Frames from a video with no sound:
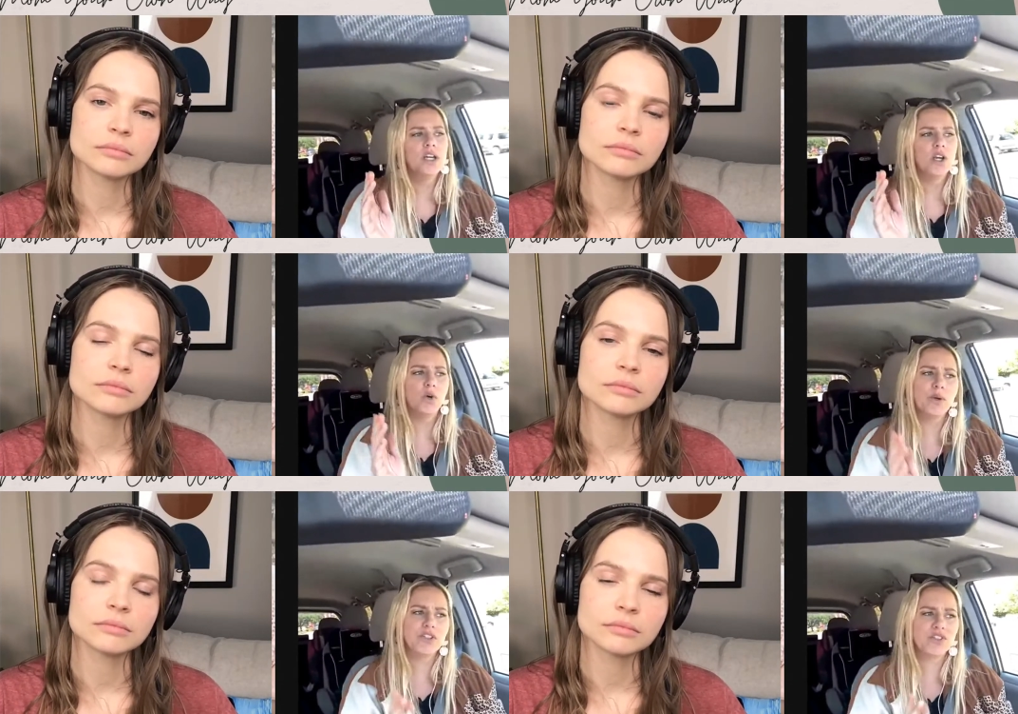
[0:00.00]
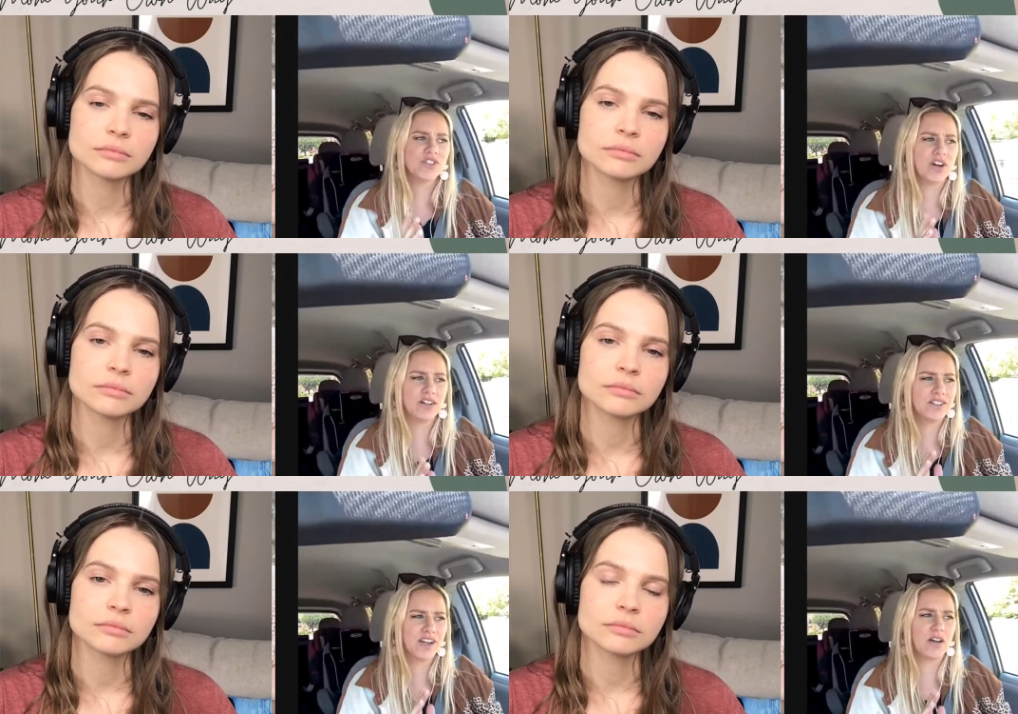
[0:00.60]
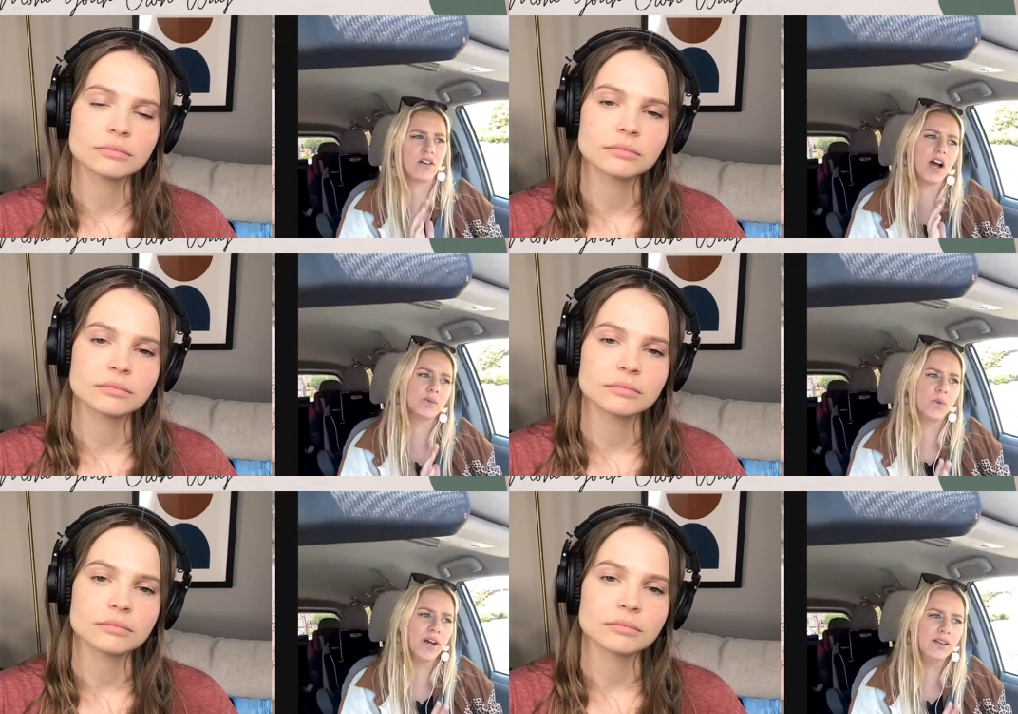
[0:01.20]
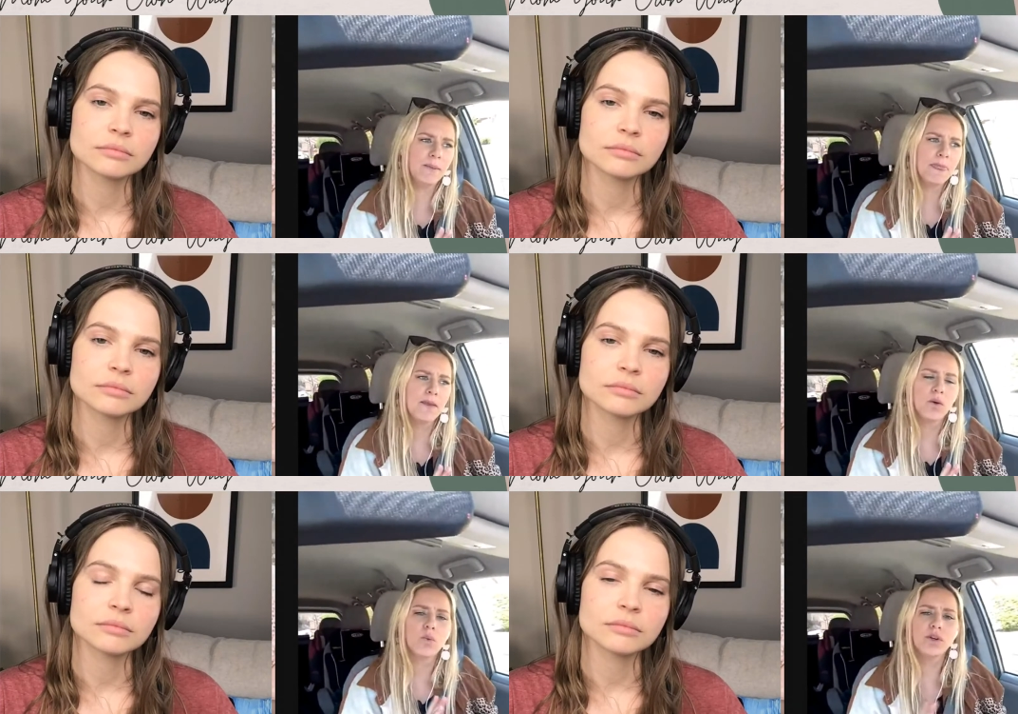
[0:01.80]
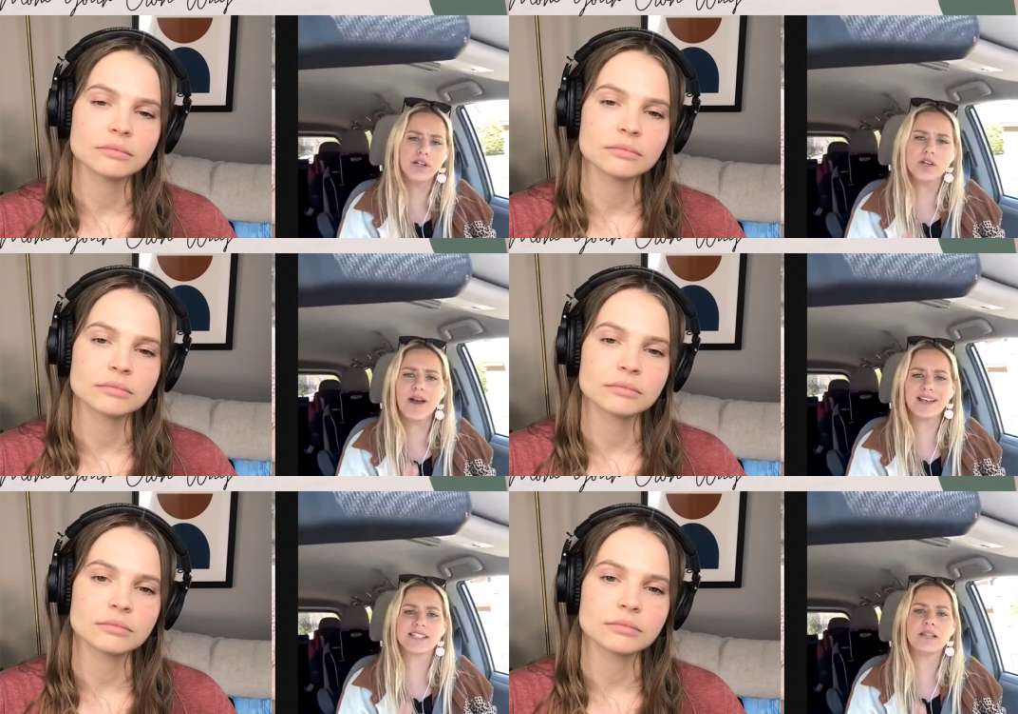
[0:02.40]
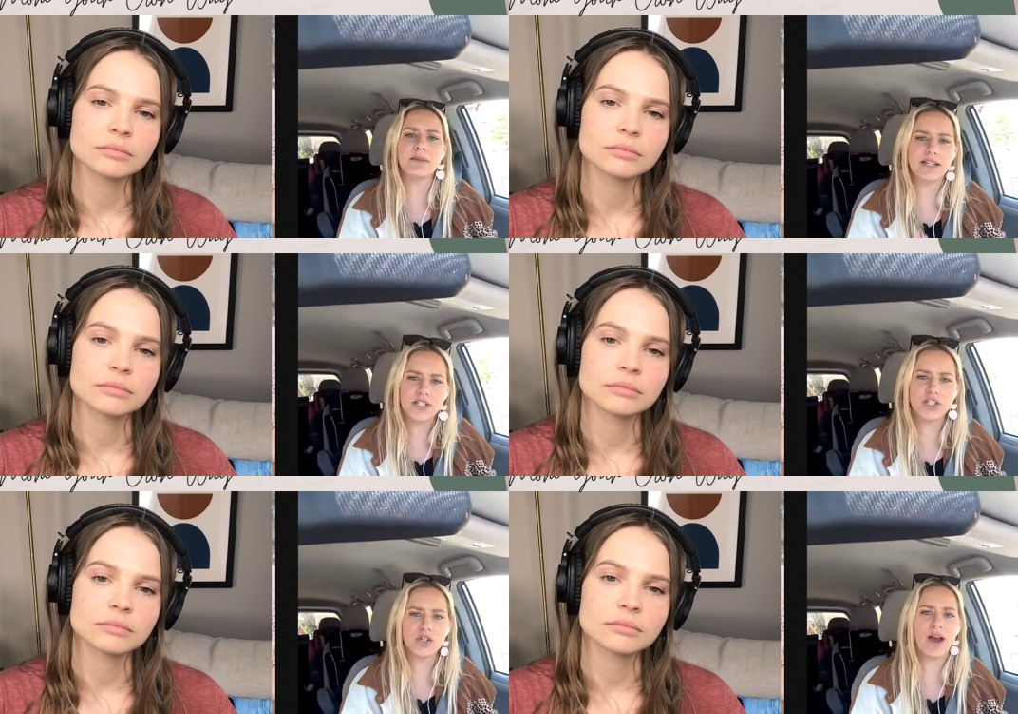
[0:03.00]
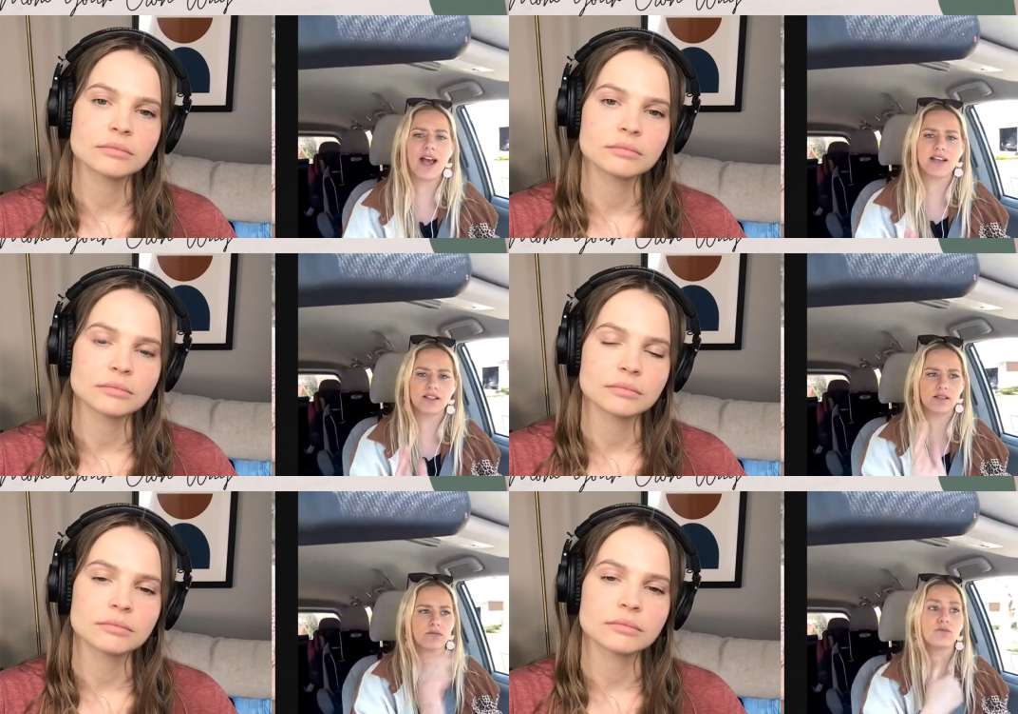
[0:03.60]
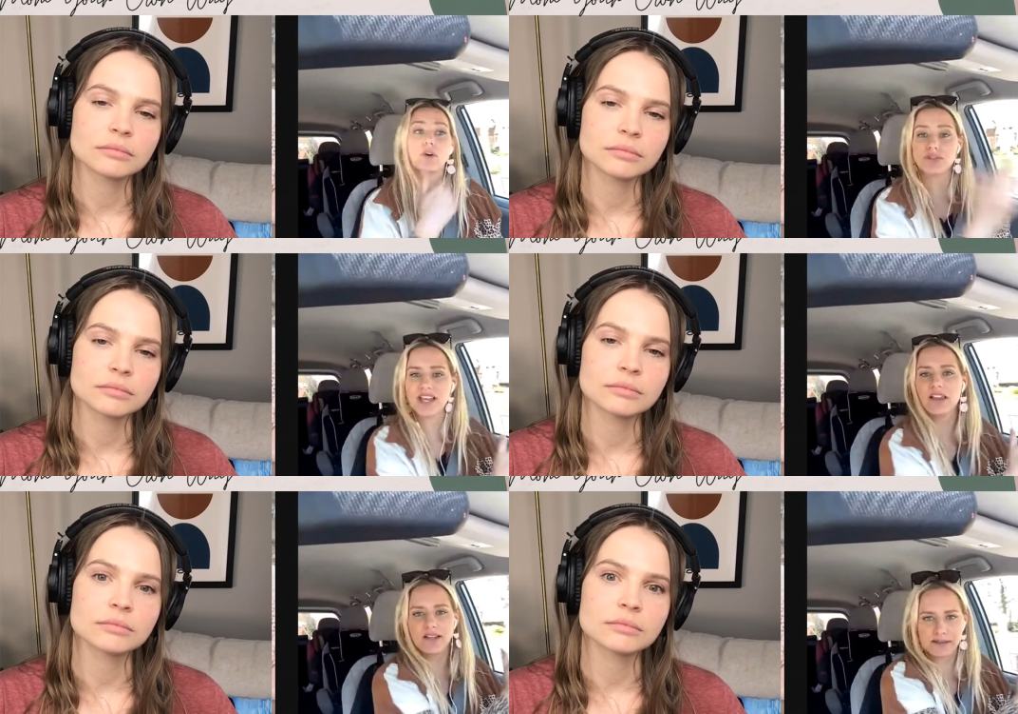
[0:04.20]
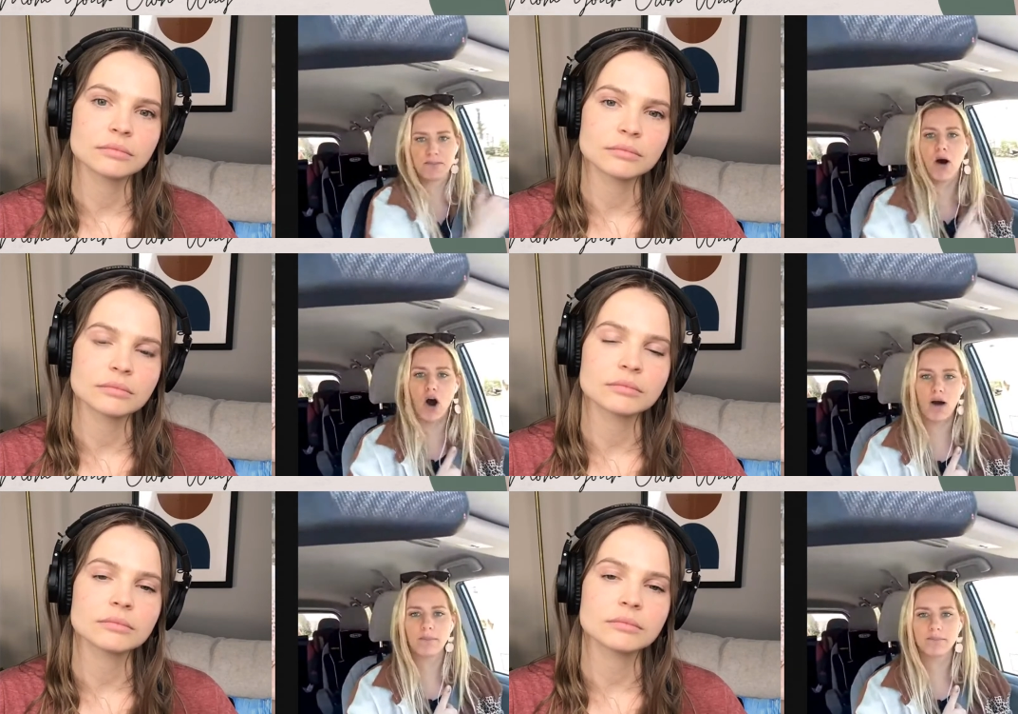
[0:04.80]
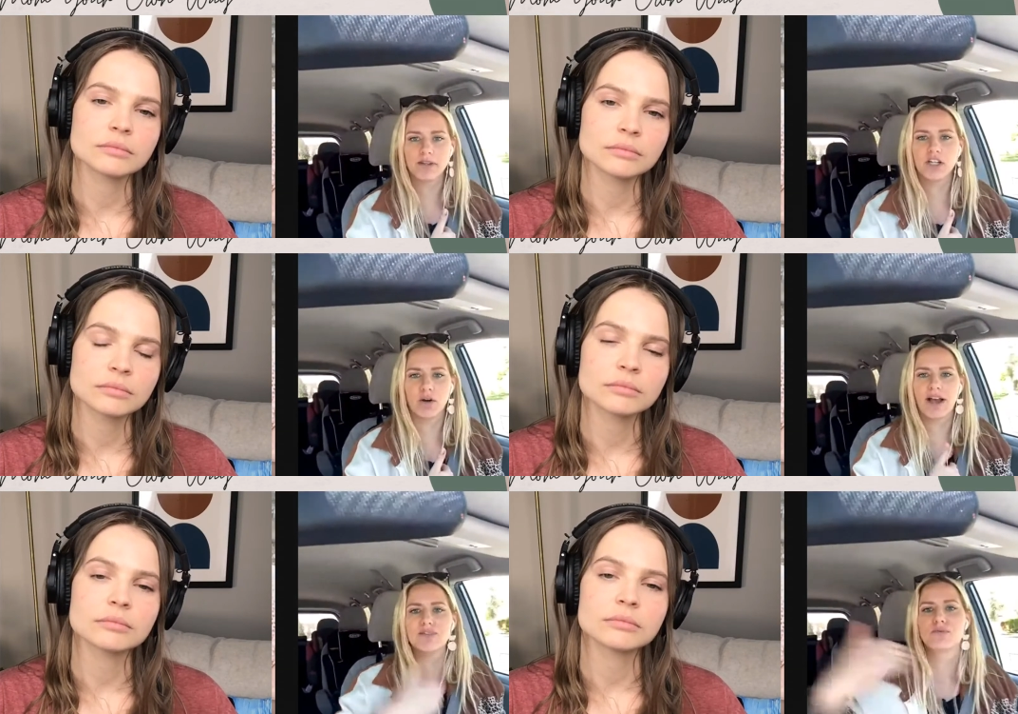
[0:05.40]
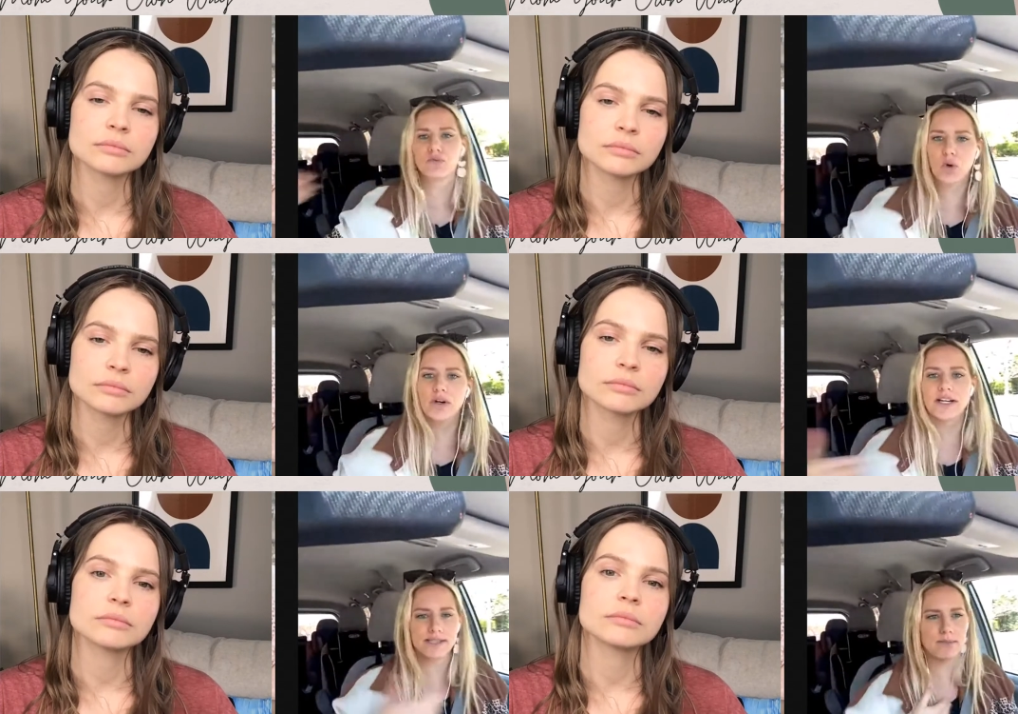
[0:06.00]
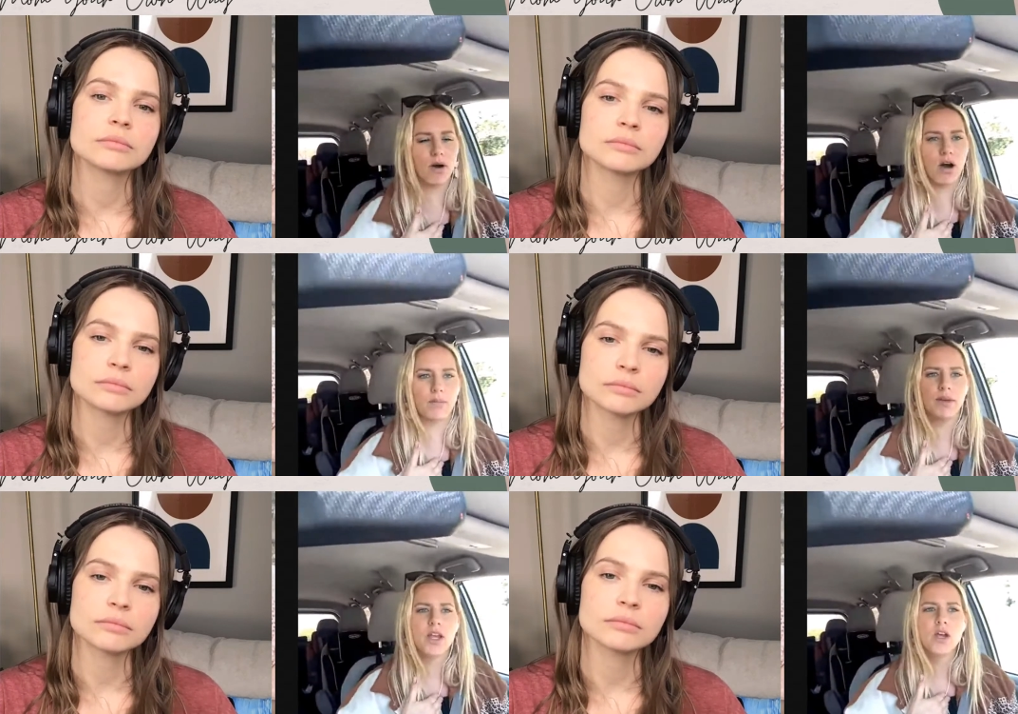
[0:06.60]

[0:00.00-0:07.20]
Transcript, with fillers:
Speaker 1: And we just start to go, God, what, what are you asking me to do as Rosella's mom? You know, as Rorik's mom,